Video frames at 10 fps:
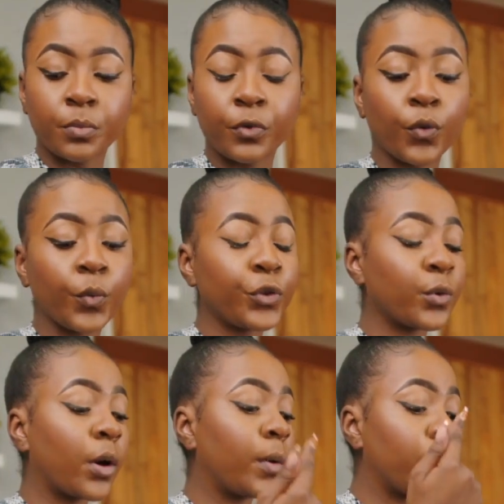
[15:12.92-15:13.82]
before we do
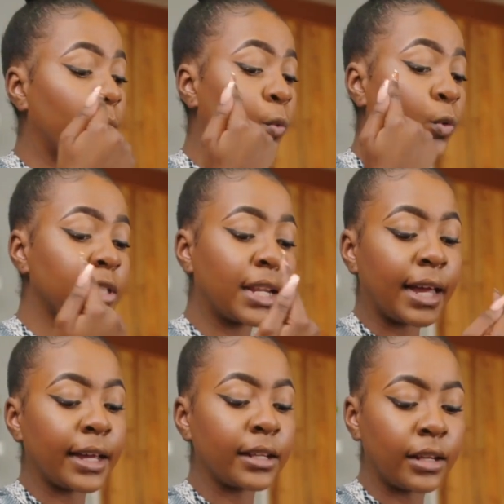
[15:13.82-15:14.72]
our
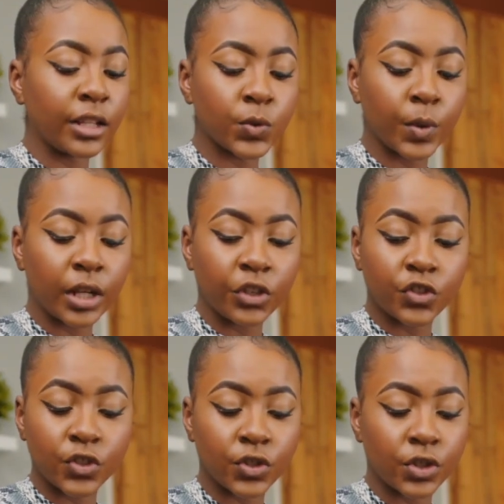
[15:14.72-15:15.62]
waterline, let's quickly
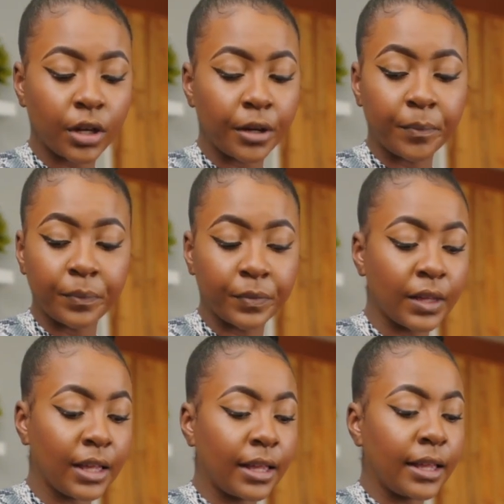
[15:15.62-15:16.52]
just
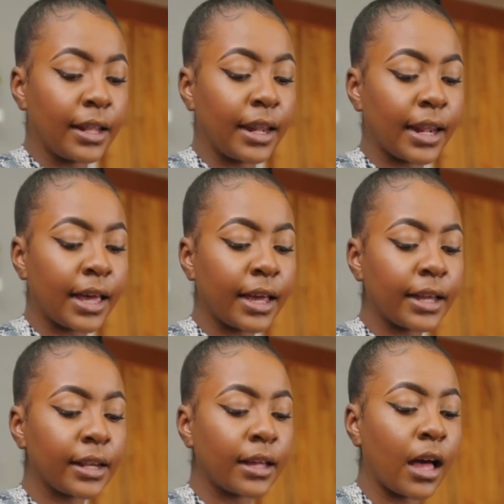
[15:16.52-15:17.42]

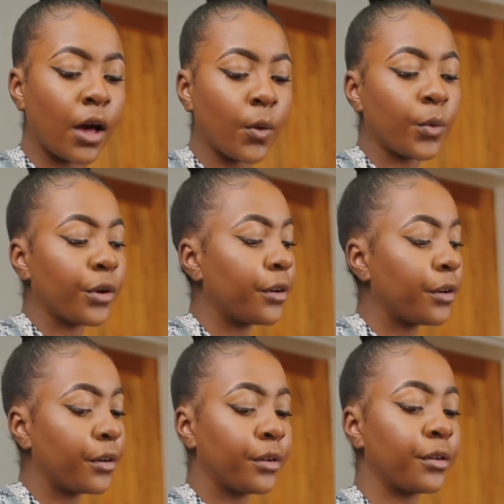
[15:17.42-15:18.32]
line
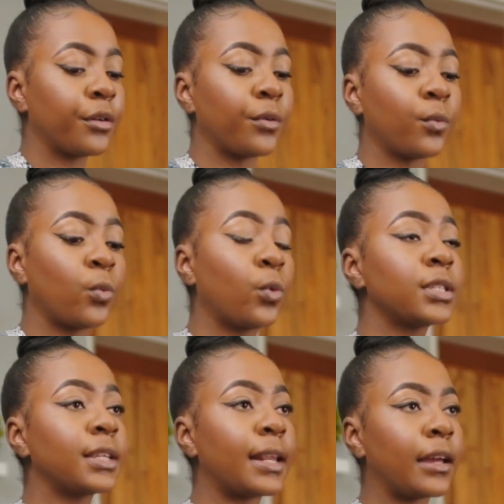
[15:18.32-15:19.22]
our
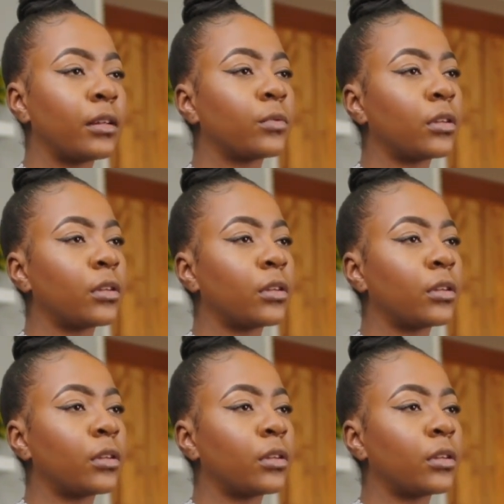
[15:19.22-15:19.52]
waterline.